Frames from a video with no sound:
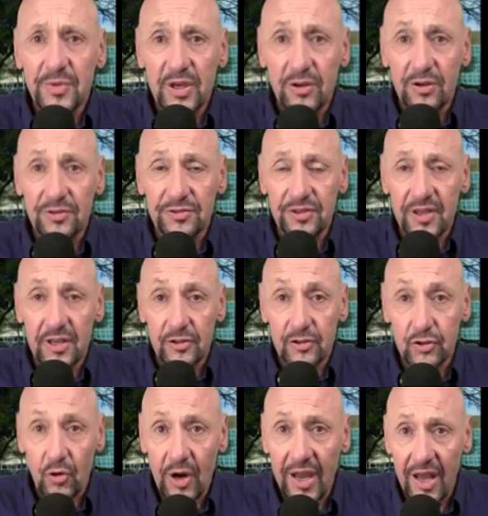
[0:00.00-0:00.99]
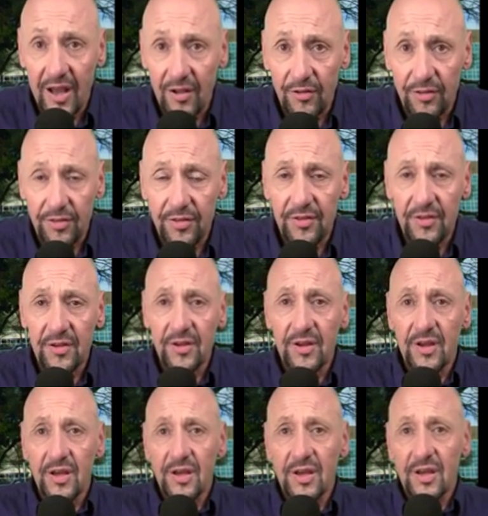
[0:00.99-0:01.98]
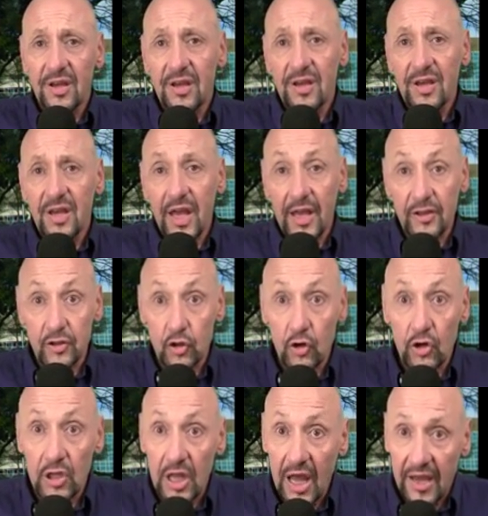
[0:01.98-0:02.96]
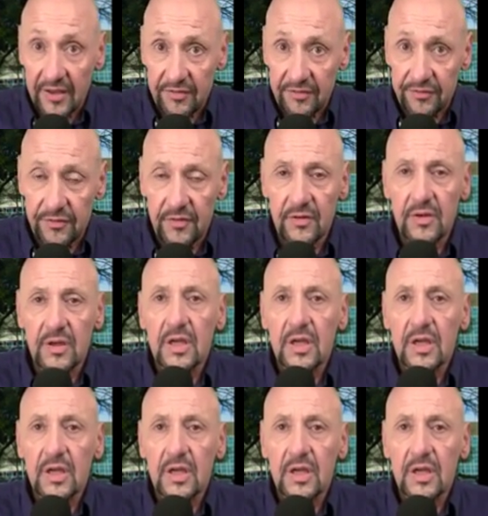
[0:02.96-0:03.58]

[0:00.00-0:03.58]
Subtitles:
because it's your health and your life,